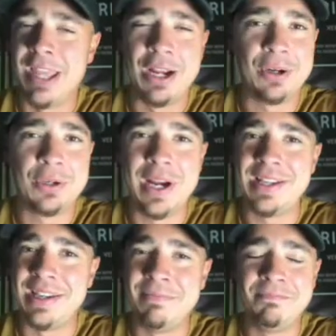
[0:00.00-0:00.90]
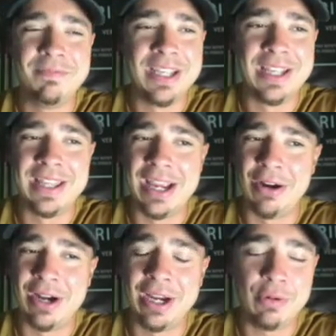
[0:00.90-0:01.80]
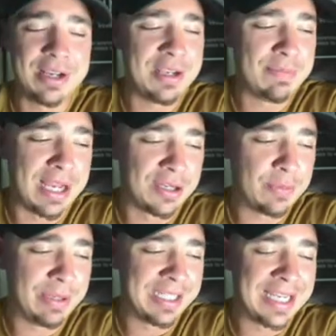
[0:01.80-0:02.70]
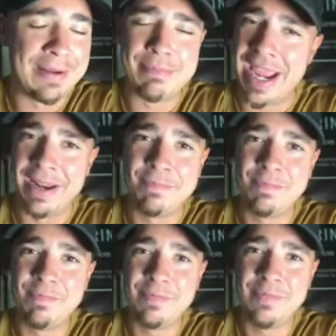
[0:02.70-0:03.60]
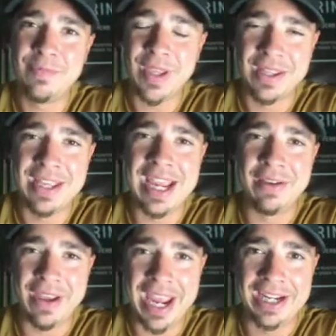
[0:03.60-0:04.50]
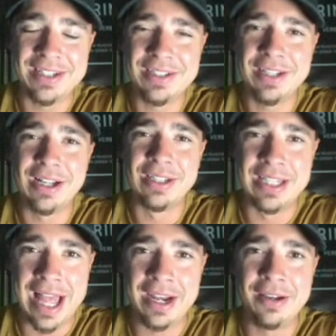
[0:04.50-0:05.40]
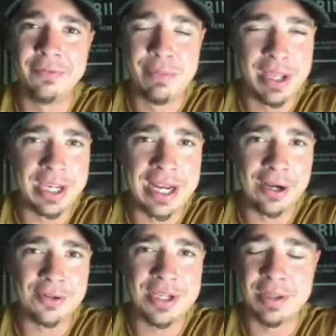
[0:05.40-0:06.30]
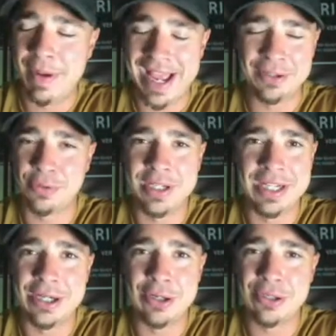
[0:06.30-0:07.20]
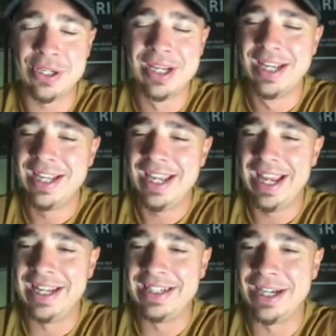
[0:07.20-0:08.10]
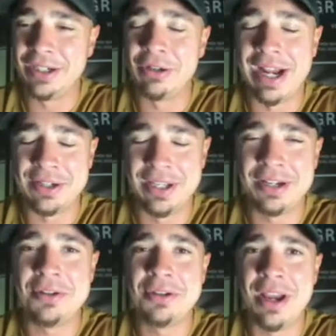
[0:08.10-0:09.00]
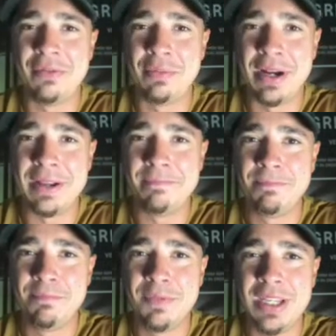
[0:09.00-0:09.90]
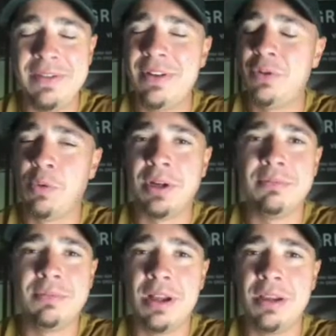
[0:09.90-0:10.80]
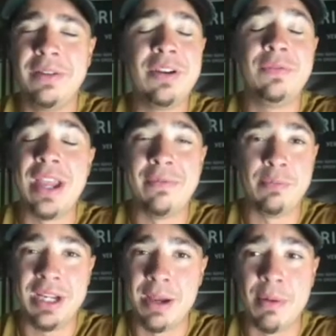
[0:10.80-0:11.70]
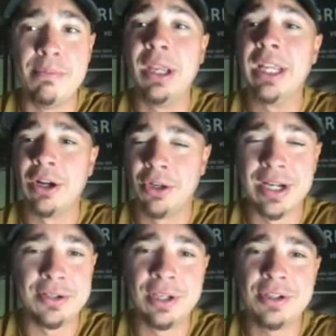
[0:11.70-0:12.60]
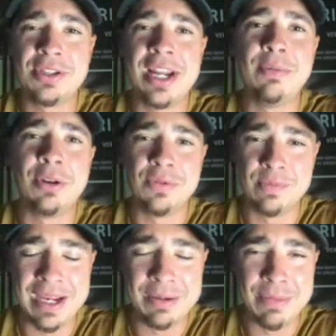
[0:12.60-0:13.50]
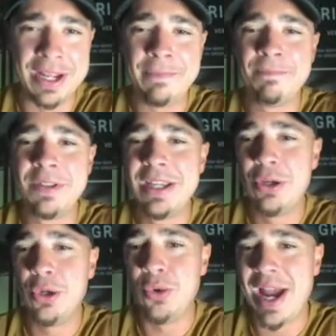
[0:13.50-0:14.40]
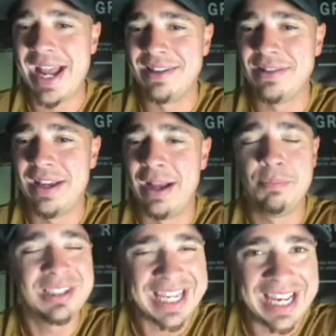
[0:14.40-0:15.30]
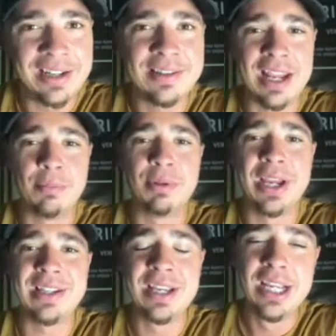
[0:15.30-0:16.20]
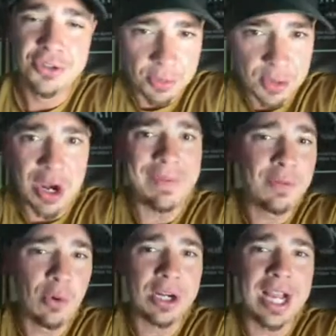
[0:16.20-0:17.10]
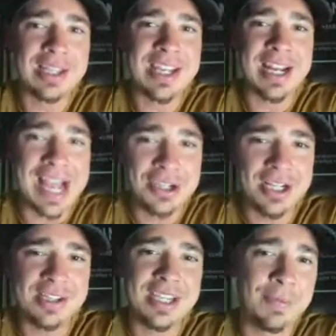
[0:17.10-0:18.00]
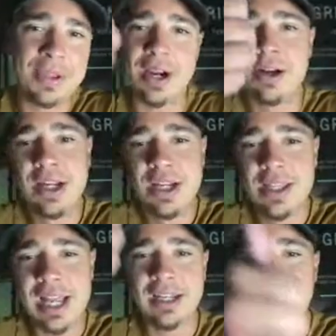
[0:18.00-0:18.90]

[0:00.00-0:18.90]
They are crazy. They are a crazy bunch, but man, they have inked a lot of millionaires in the past 3 years. And congratulations to everybody. Even if you haven't become a millionaire, congratulations to anyone who's making money, who has a plan set in place. Subscribe for more content. As you can see up there, that